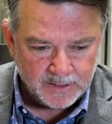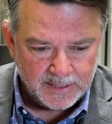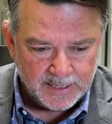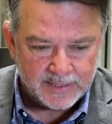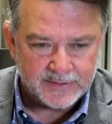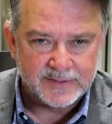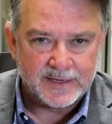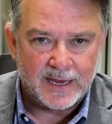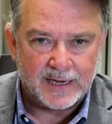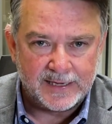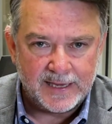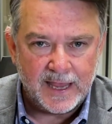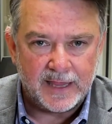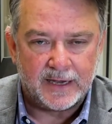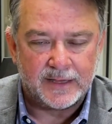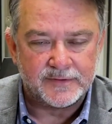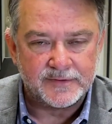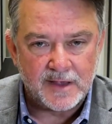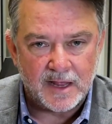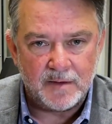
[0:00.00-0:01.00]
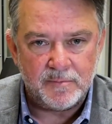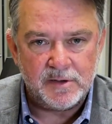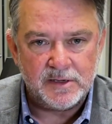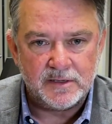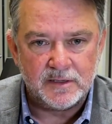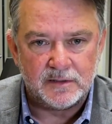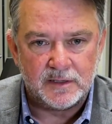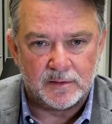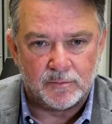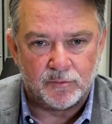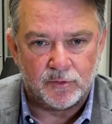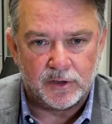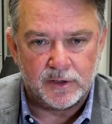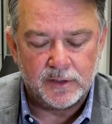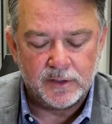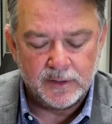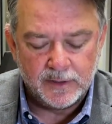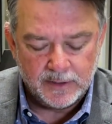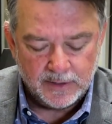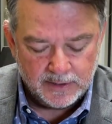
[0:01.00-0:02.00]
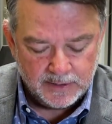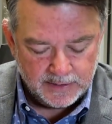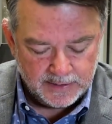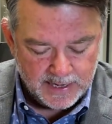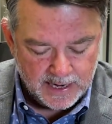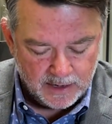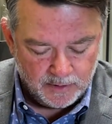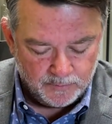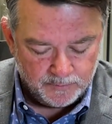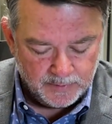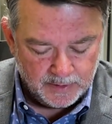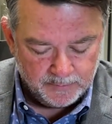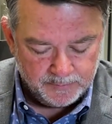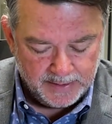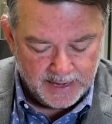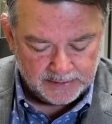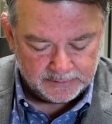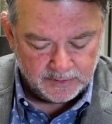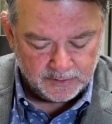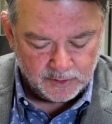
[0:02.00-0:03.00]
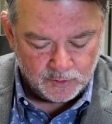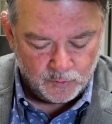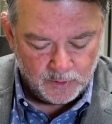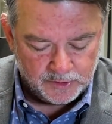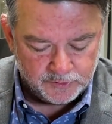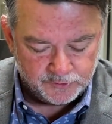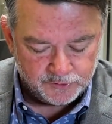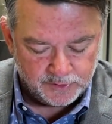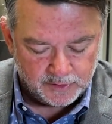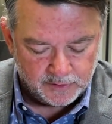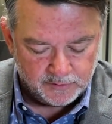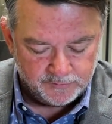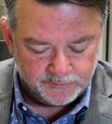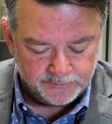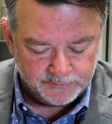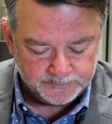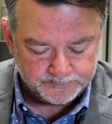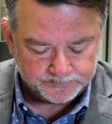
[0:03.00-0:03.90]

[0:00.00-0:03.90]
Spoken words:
It's got to be deliberate. Now, back to the question of